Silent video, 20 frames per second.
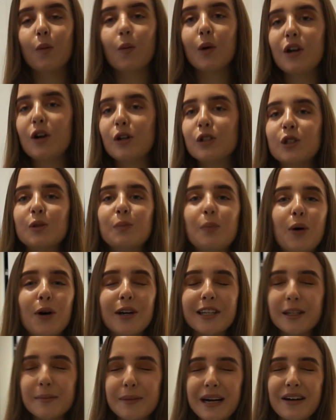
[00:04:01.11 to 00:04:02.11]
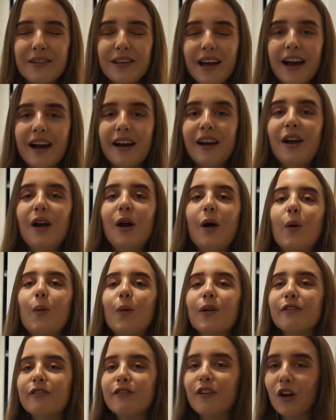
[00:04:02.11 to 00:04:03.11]
We're not just putting them out there.
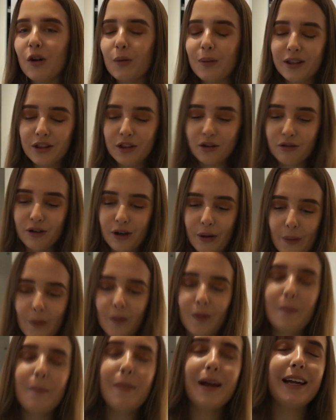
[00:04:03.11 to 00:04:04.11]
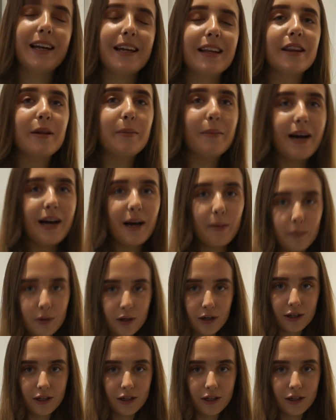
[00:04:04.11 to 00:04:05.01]
We're following through. We're making them happen.